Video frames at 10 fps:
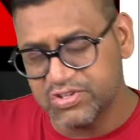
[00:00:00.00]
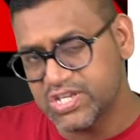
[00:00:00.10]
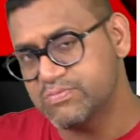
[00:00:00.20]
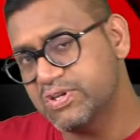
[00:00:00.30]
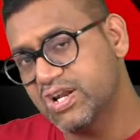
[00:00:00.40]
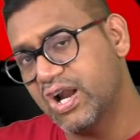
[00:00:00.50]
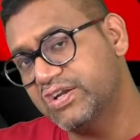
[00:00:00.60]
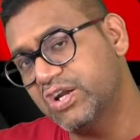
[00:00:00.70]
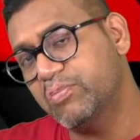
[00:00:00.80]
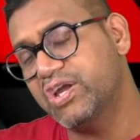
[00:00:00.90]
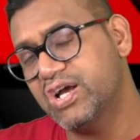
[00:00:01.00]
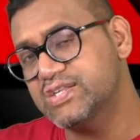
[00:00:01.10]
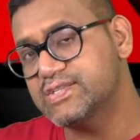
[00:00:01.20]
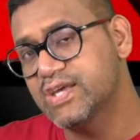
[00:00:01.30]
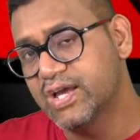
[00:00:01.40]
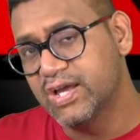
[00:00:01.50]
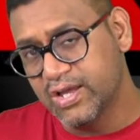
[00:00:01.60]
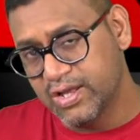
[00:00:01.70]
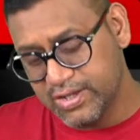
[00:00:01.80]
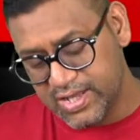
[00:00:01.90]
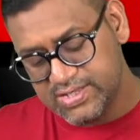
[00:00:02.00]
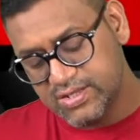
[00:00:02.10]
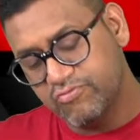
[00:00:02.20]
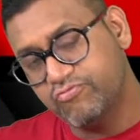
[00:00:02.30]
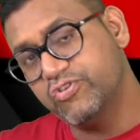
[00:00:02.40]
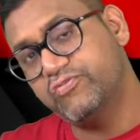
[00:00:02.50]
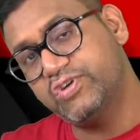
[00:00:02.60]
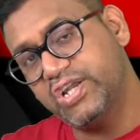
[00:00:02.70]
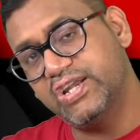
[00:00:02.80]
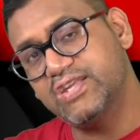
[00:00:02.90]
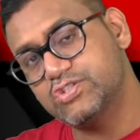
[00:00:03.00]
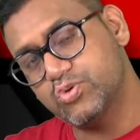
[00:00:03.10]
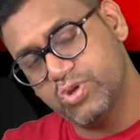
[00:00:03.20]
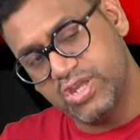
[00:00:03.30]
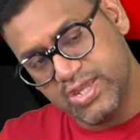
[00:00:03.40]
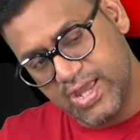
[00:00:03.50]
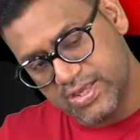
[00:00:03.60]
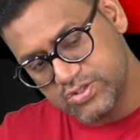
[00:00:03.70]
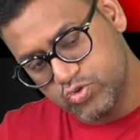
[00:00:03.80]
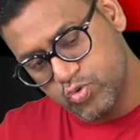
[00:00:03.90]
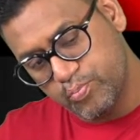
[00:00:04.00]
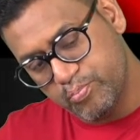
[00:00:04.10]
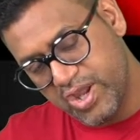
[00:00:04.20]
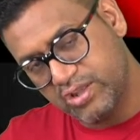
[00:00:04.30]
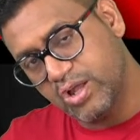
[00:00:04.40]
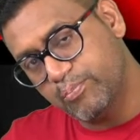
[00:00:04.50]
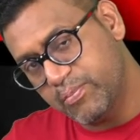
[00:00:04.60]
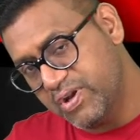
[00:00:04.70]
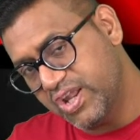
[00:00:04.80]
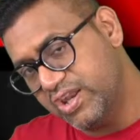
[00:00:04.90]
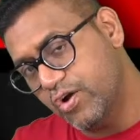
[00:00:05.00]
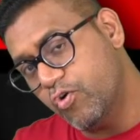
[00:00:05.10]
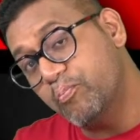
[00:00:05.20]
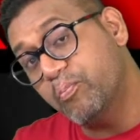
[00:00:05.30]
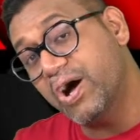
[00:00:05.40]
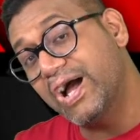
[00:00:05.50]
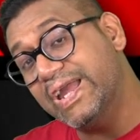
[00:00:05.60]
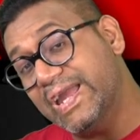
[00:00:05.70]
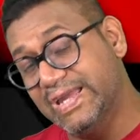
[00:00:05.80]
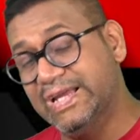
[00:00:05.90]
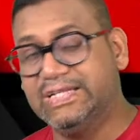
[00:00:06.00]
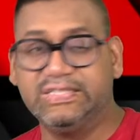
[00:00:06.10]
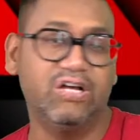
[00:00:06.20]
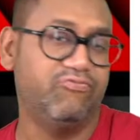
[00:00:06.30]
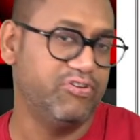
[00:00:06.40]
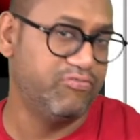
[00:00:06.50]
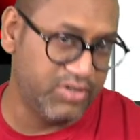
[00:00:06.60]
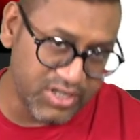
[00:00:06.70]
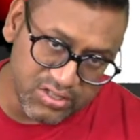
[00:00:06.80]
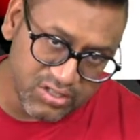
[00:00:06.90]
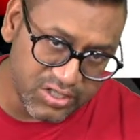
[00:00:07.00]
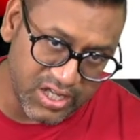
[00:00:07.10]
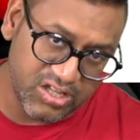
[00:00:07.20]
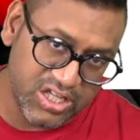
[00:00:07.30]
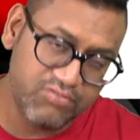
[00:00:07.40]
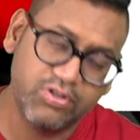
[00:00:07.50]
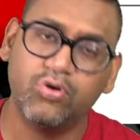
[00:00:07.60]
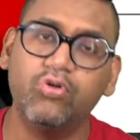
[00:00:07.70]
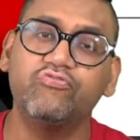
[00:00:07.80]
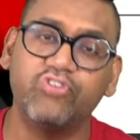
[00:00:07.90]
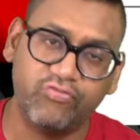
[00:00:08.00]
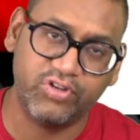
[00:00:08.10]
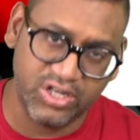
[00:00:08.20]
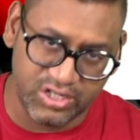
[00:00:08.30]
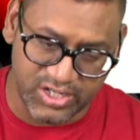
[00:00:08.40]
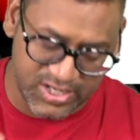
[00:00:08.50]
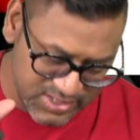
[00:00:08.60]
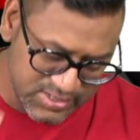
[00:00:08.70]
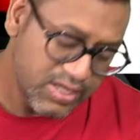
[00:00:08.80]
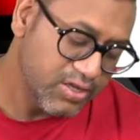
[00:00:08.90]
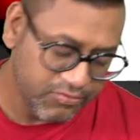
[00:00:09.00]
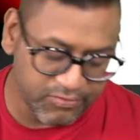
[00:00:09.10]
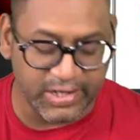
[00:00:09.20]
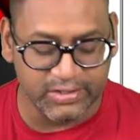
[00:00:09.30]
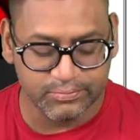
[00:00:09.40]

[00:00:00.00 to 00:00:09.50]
has been granted by us is 50 days. So he has to make the payment anyhow by the 50th day. Even on 50th day is fine.